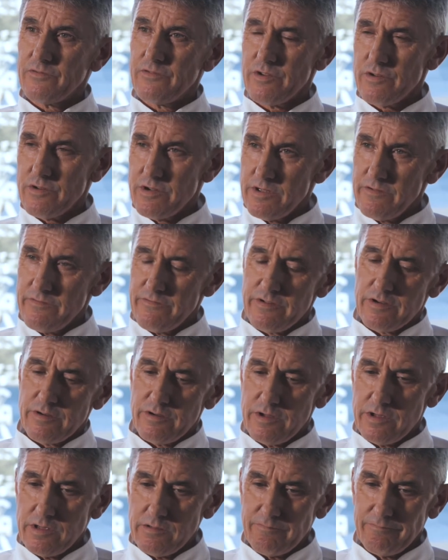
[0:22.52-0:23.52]
a very
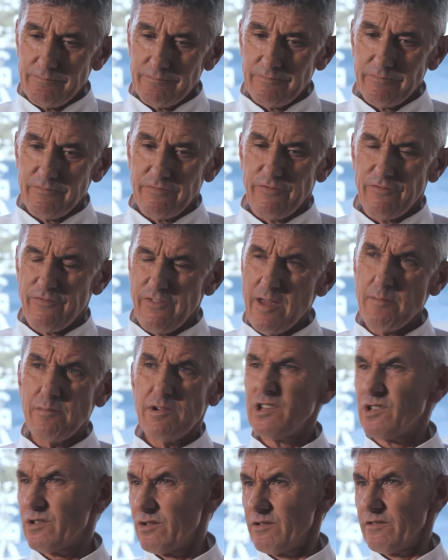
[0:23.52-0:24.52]
very
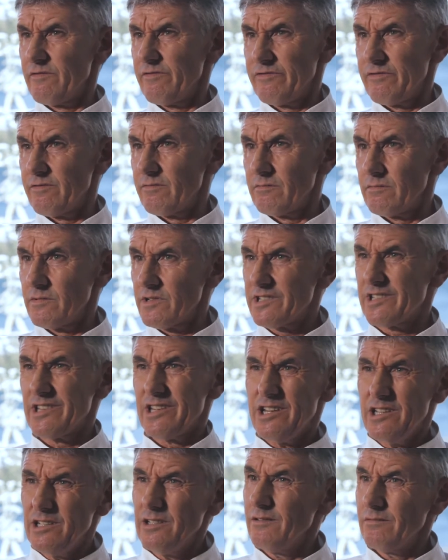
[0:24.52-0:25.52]
family sort of
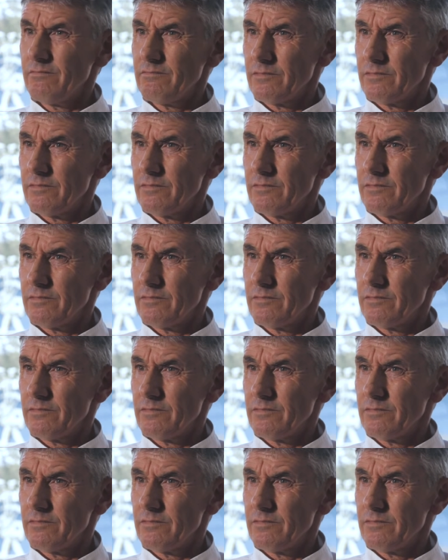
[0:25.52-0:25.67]
scene,